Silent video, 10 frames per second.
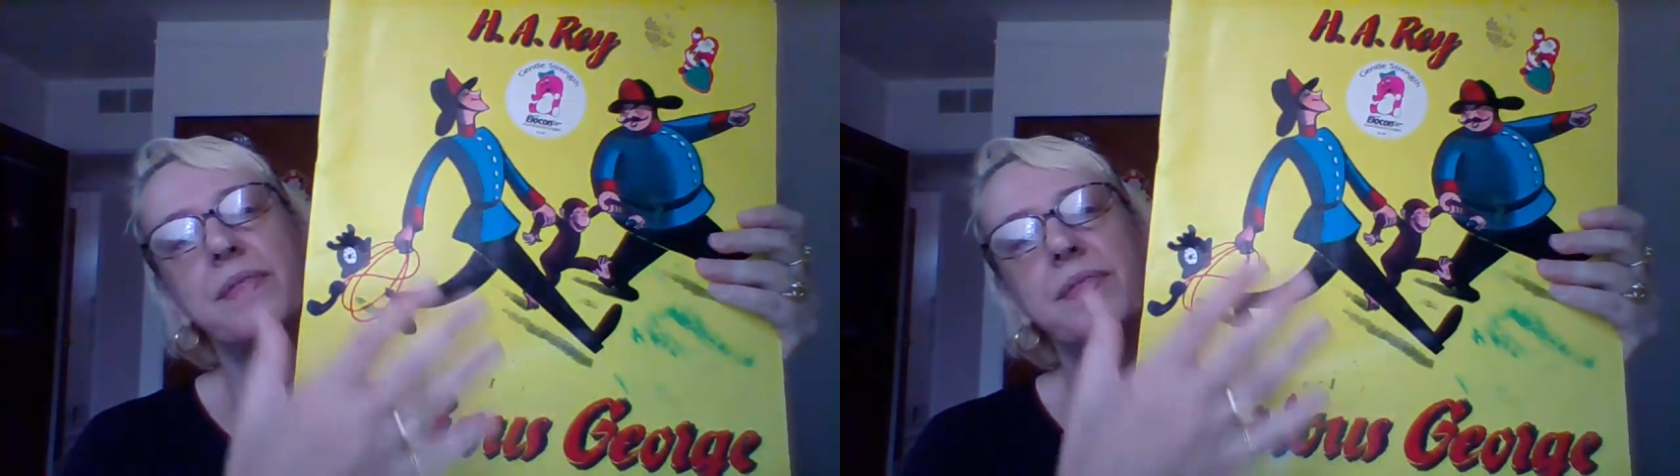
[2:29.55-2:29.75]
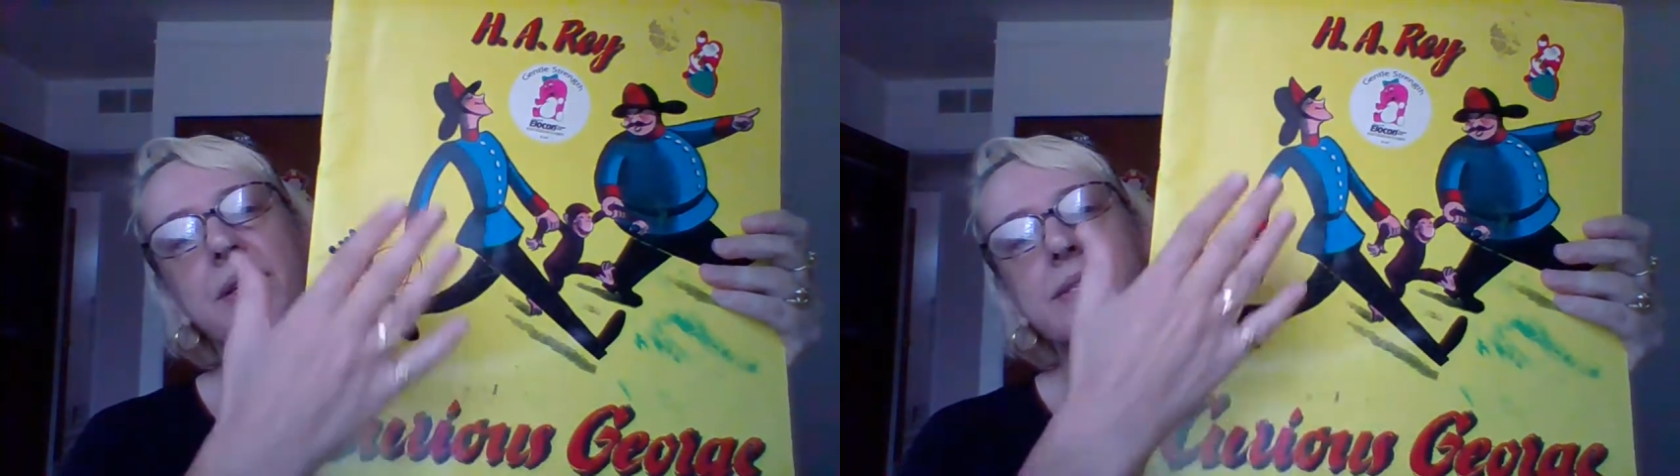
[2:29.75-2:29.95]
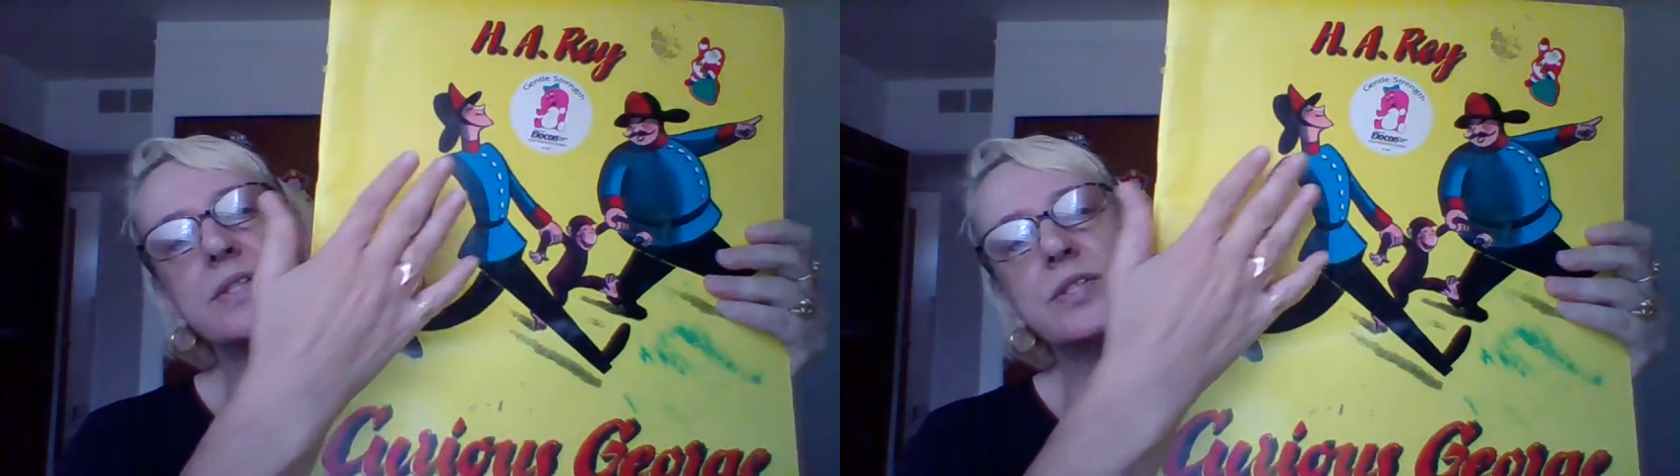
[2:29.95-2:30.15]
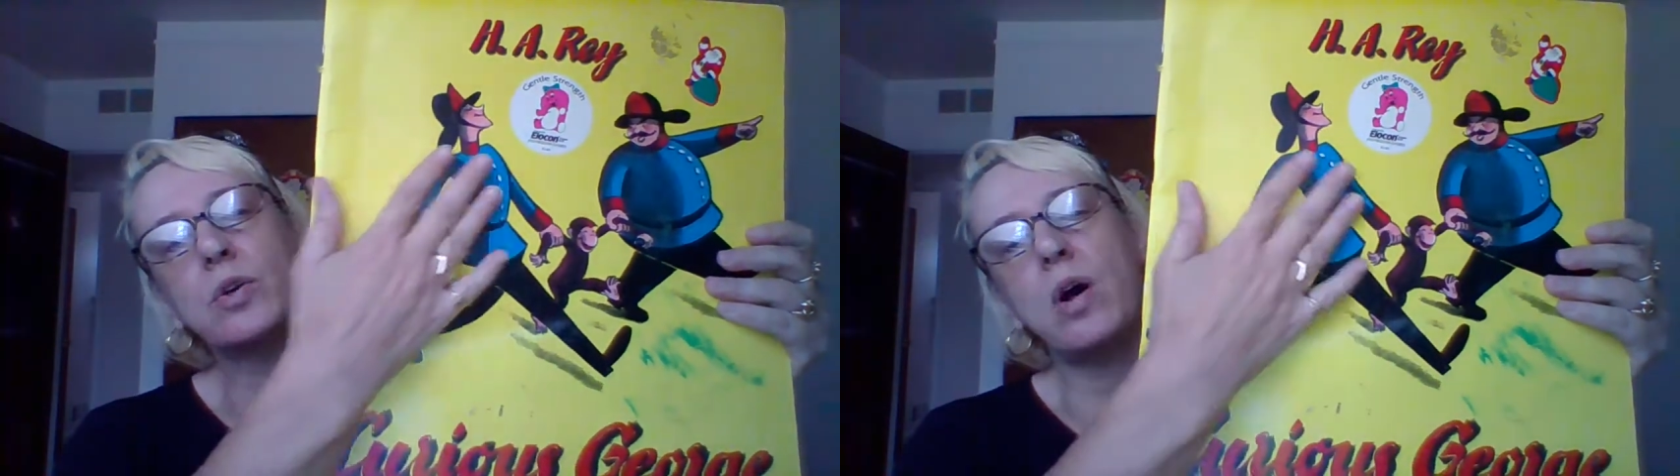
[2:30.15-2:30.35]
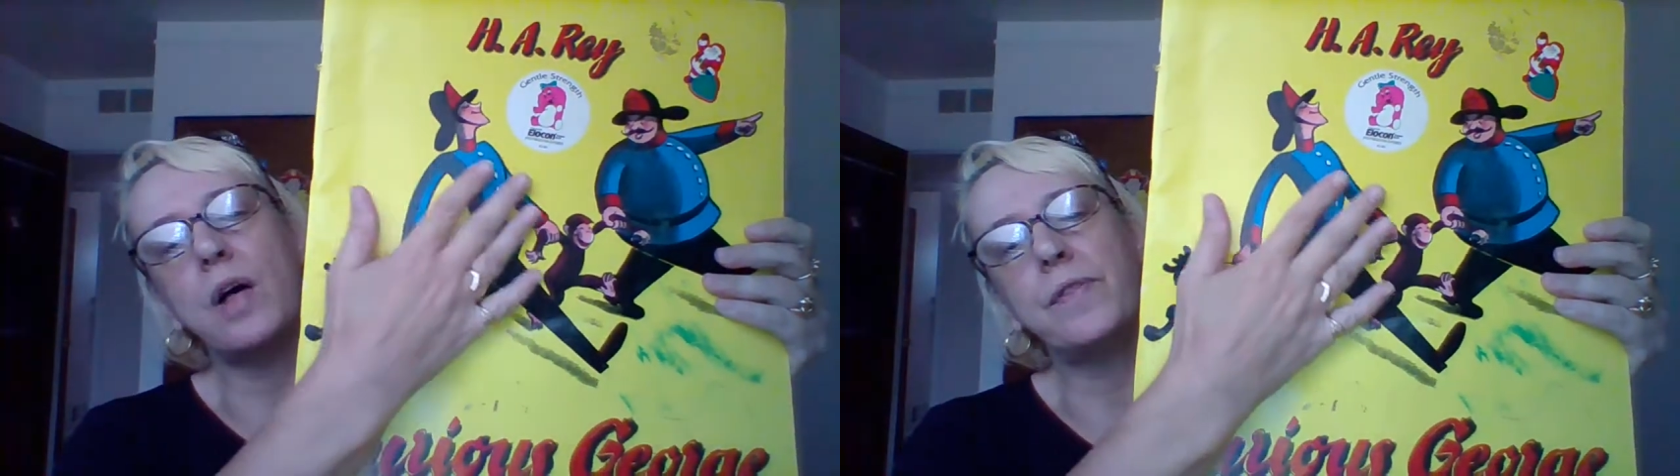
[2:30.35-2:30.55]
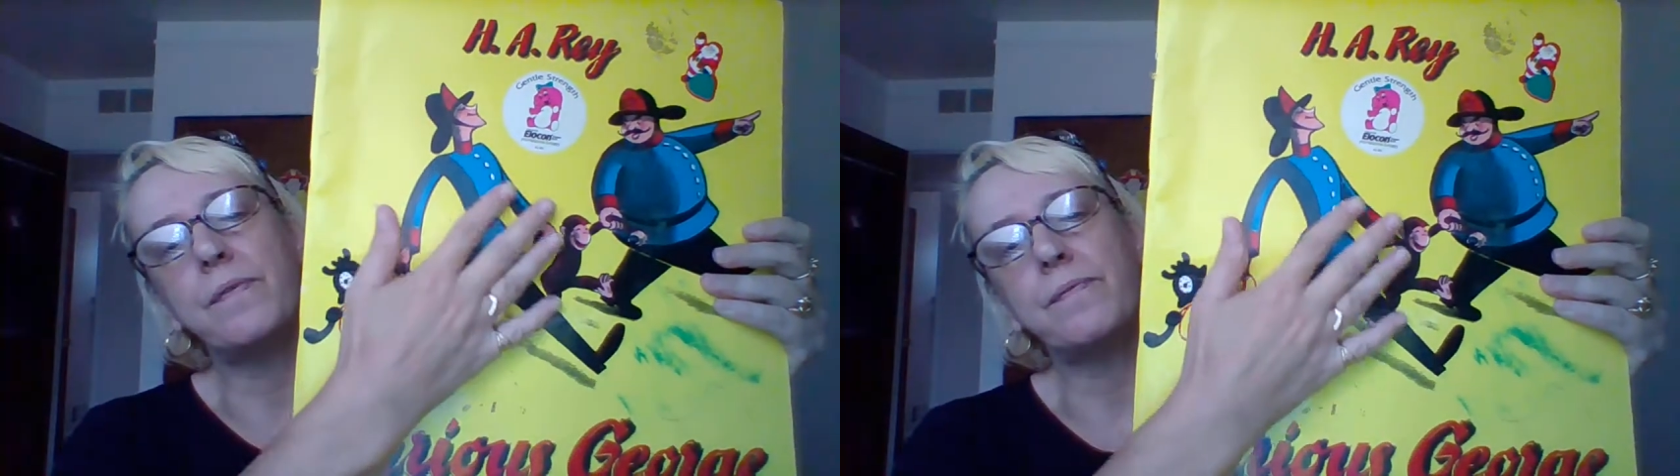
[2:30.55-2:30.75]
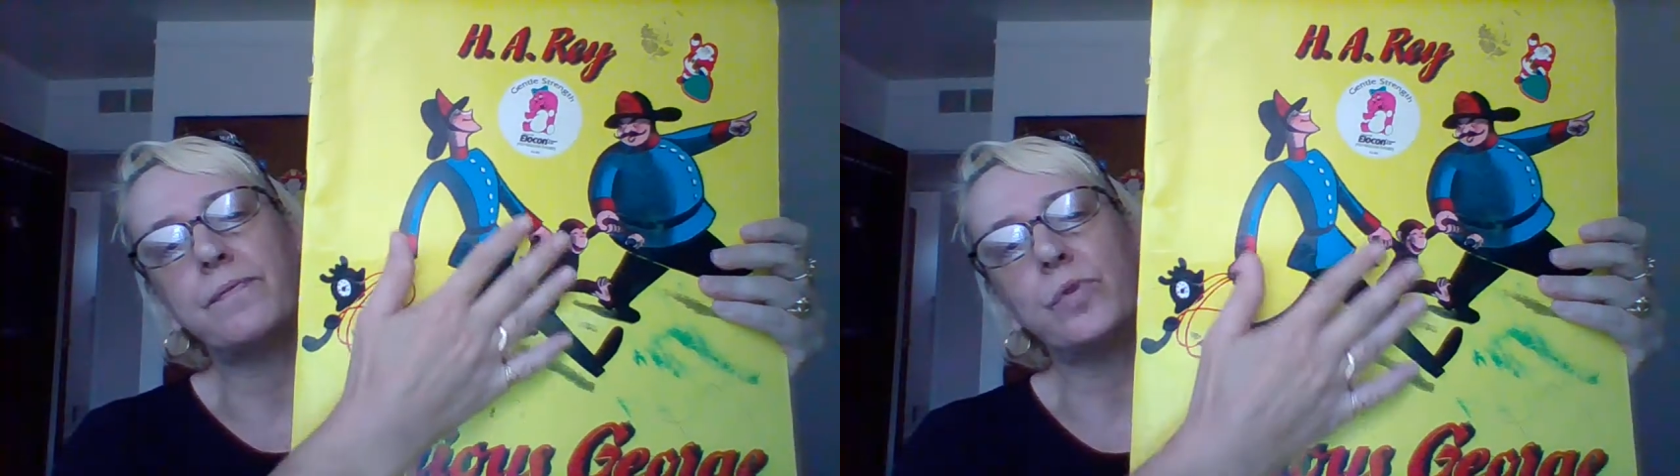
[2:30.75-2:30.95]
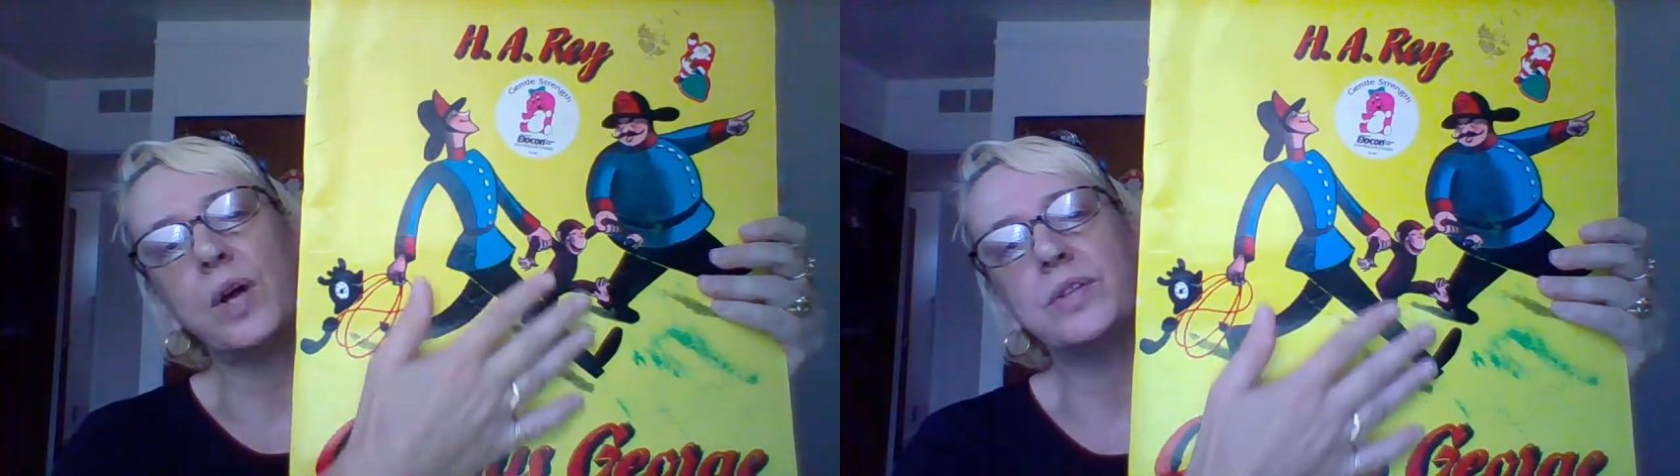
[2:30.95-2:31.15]
This is called the
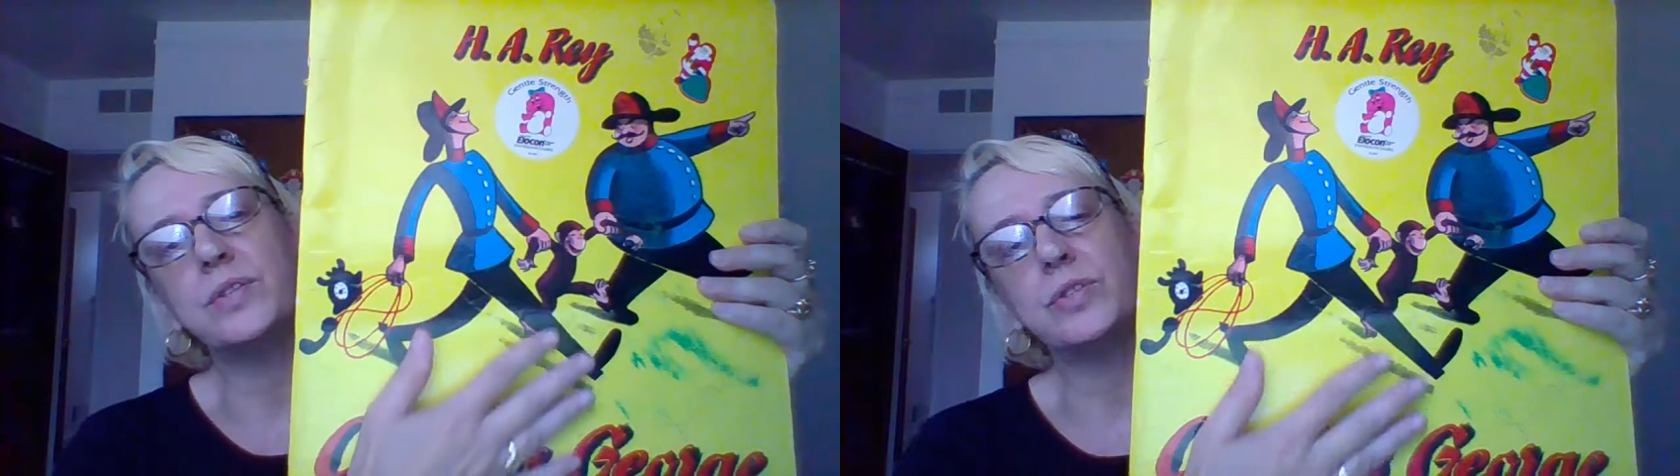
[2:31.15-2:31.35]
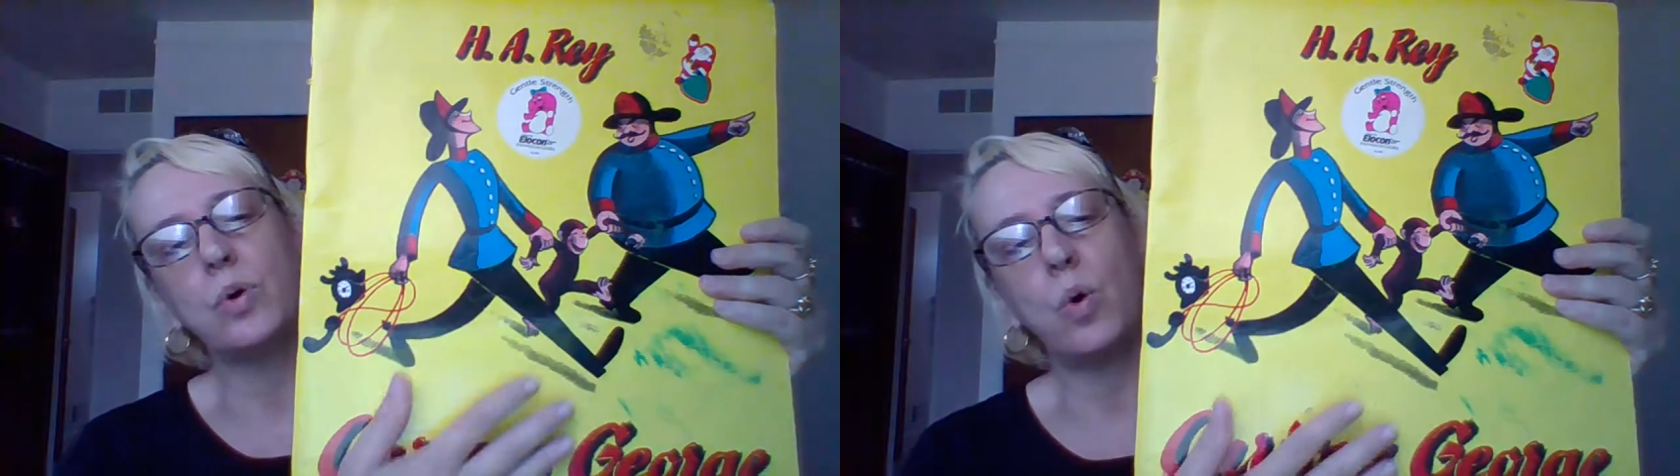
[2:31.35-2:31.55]
front